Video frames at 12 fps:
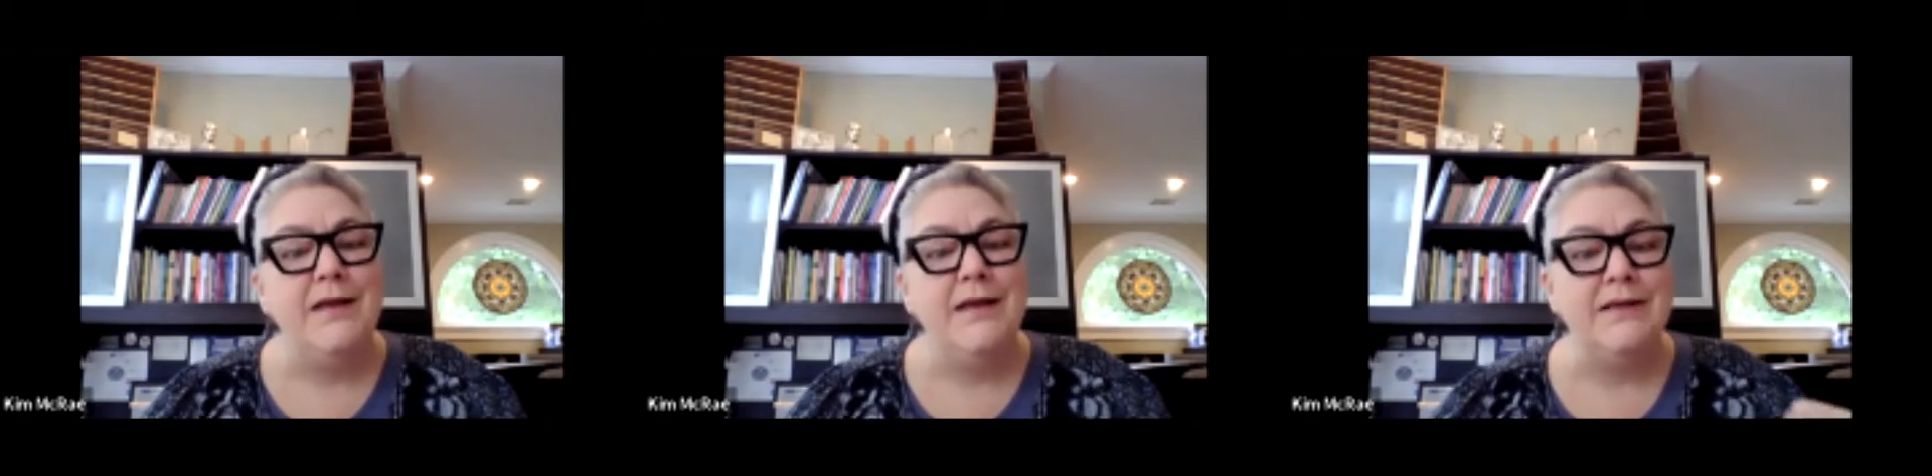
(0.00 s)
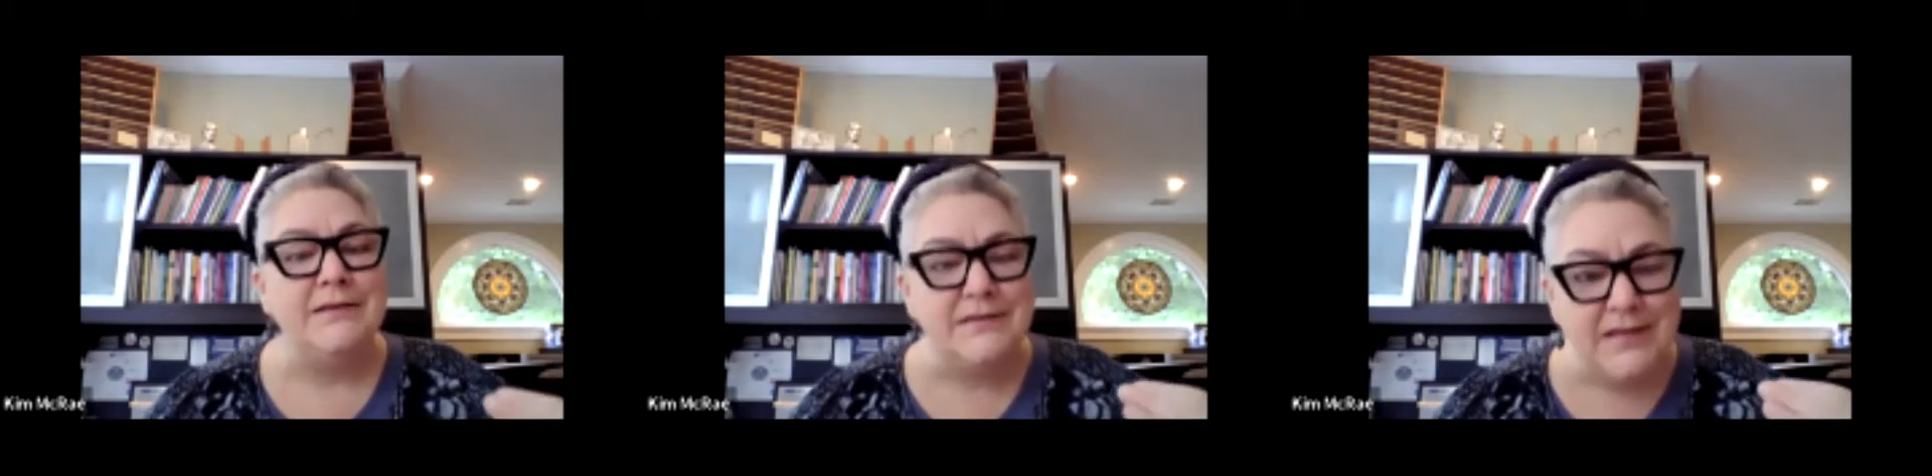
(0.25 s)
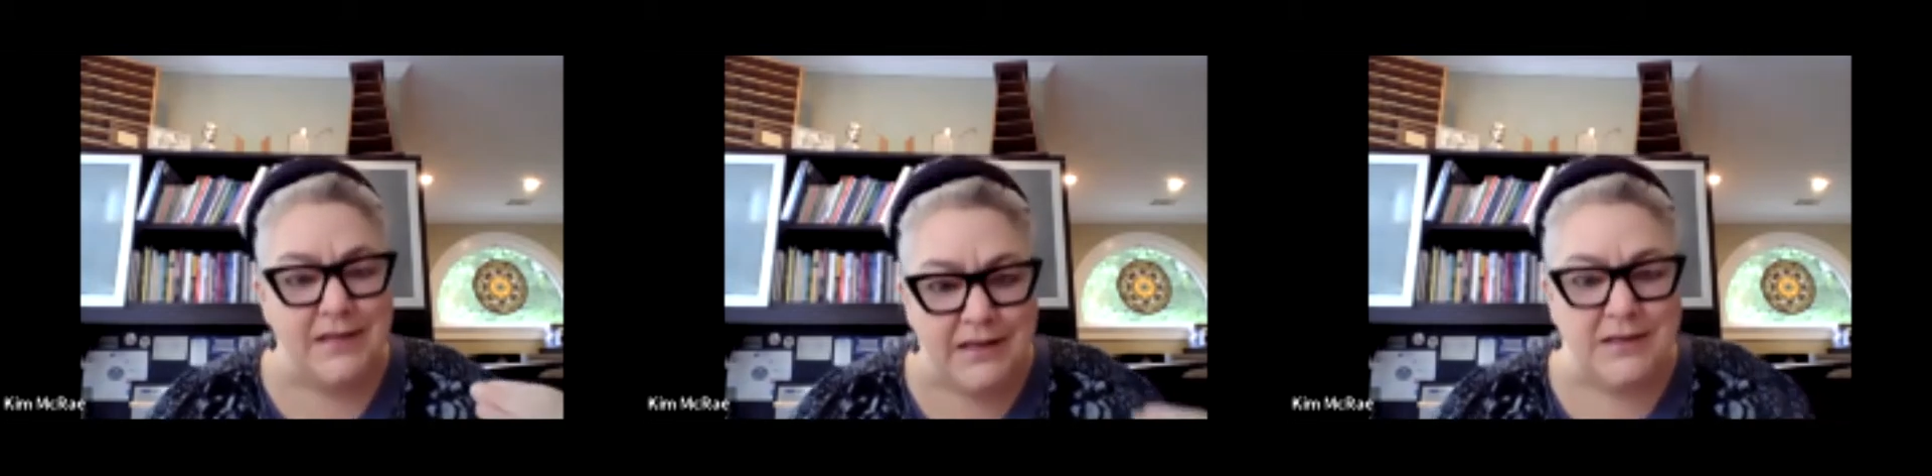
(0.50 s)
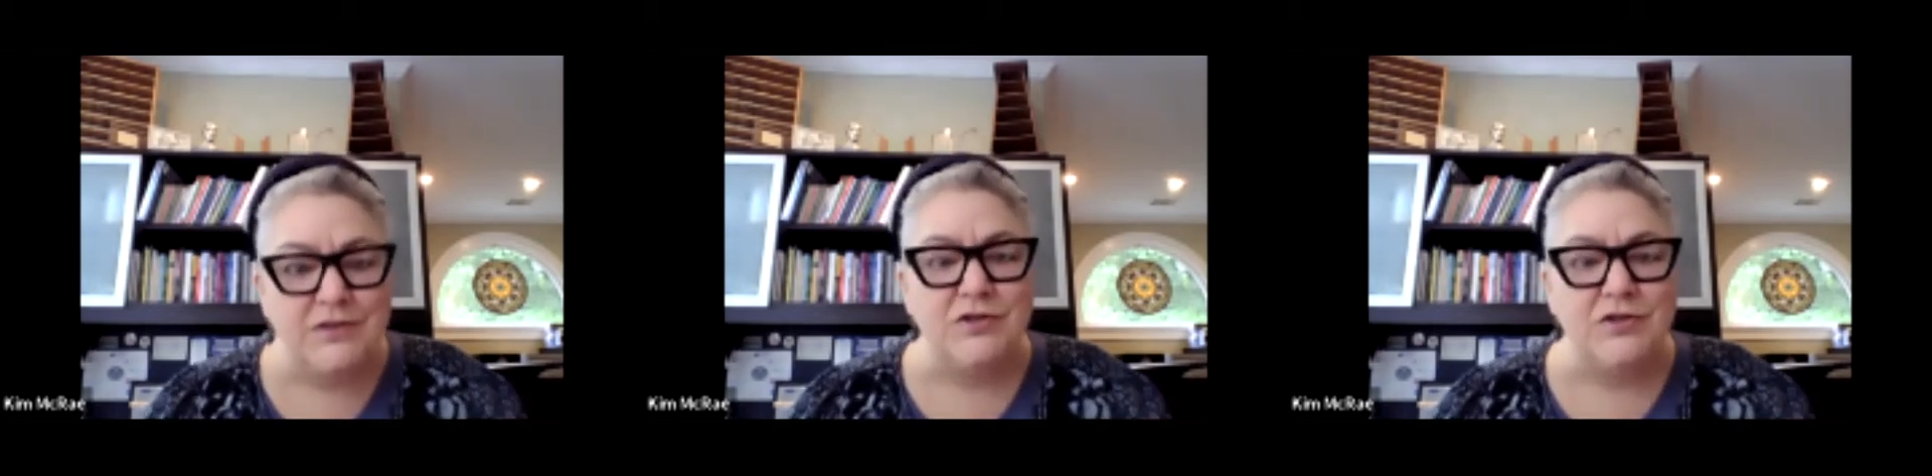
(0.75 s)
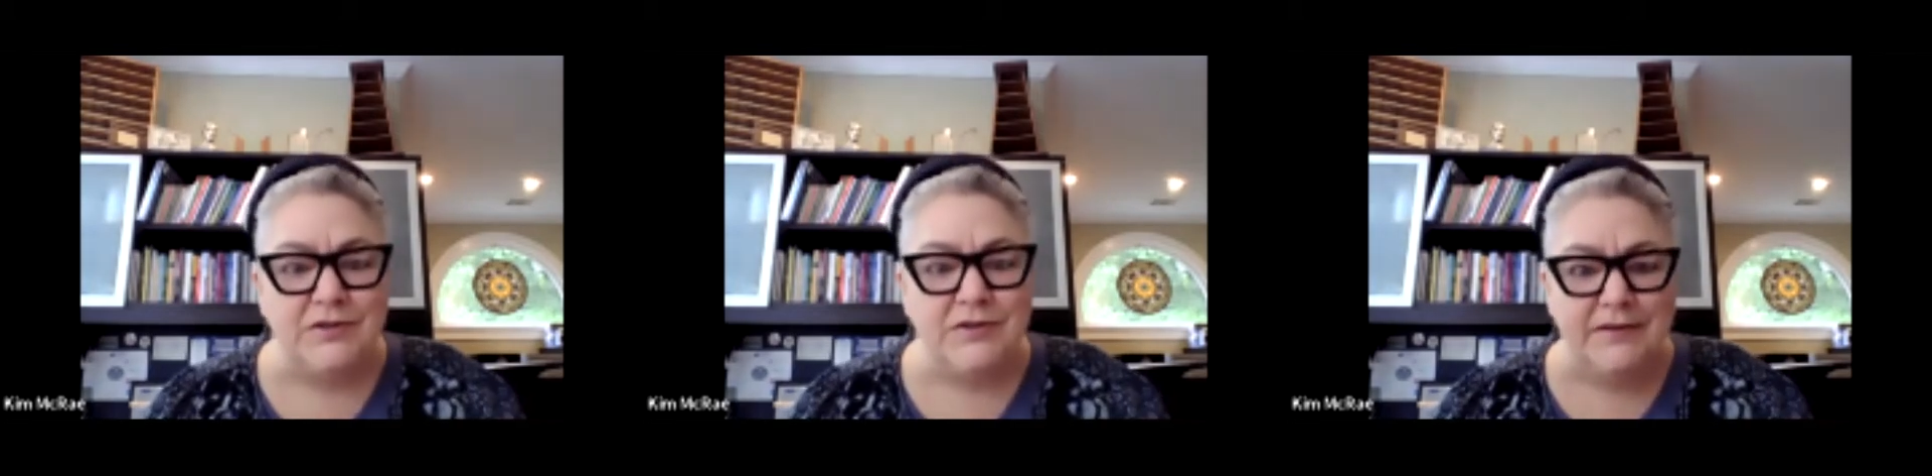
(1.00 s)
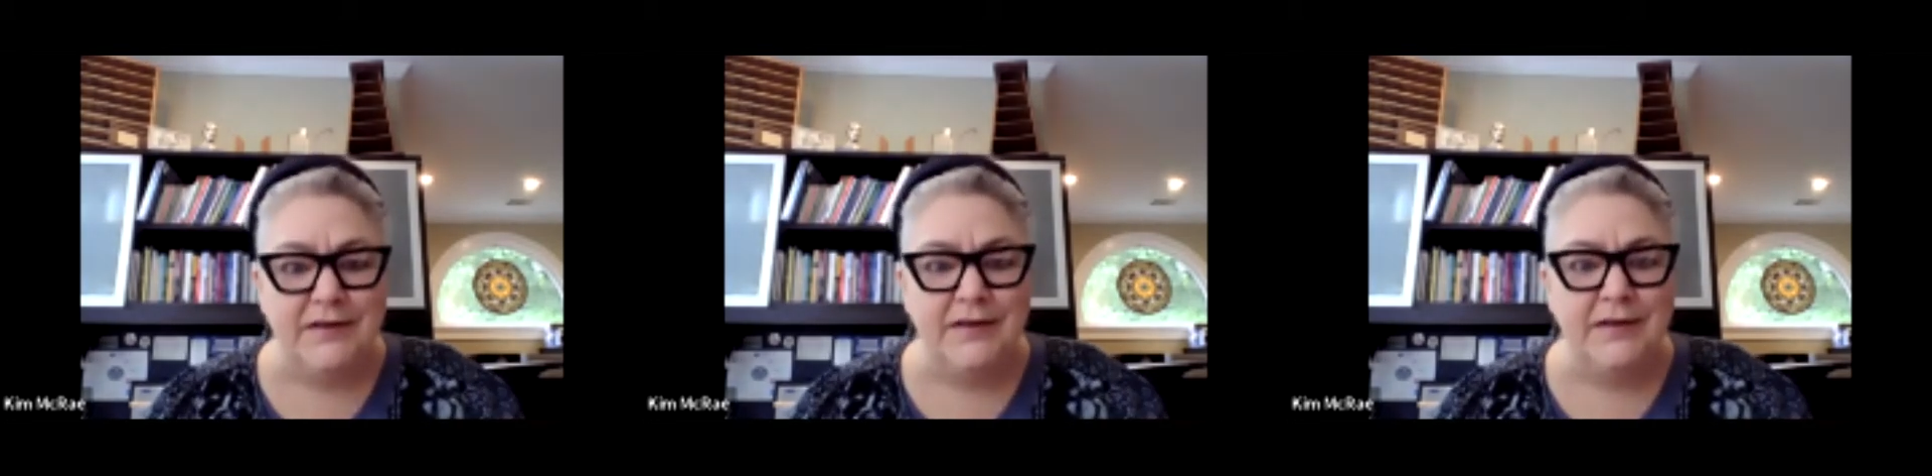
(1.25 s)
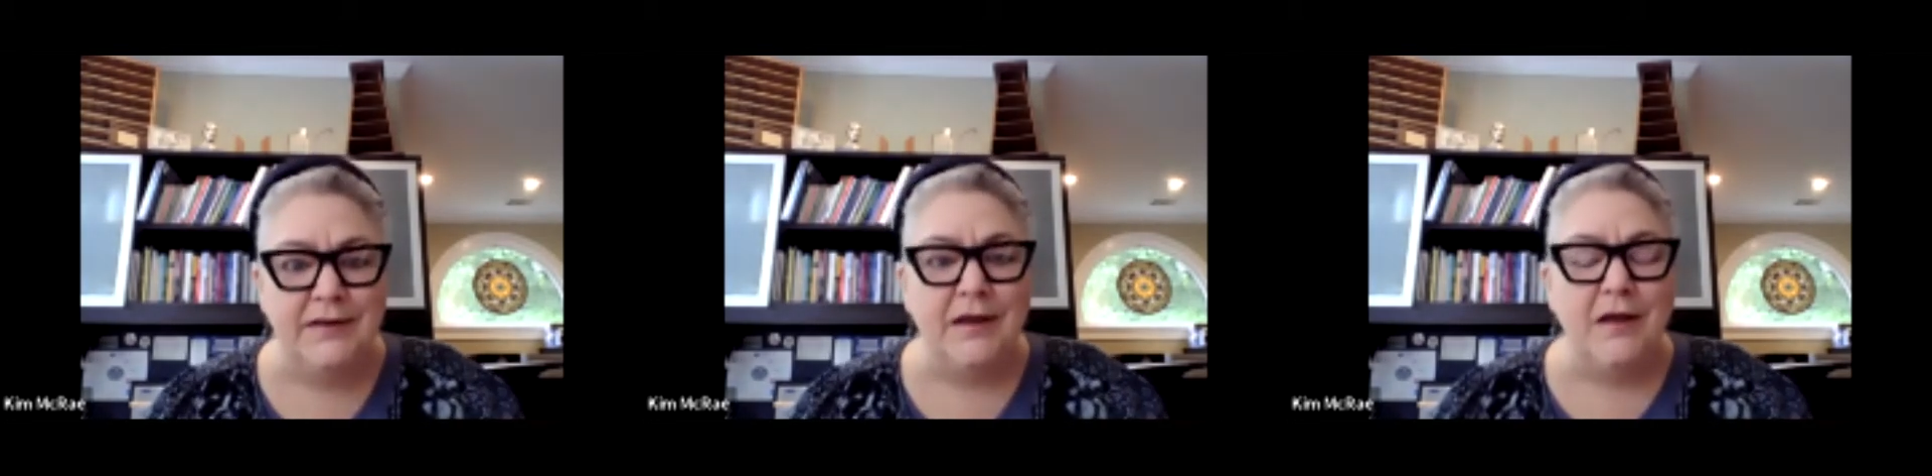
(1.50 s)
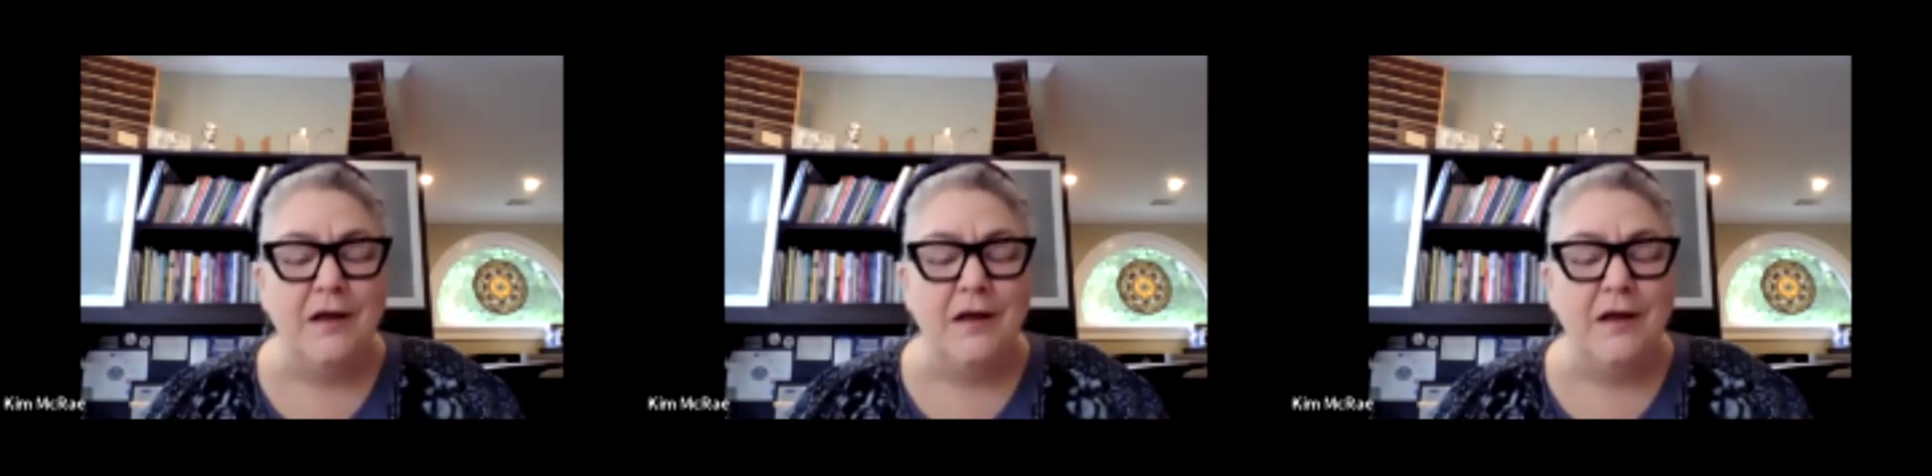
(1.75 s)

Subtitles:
intentionally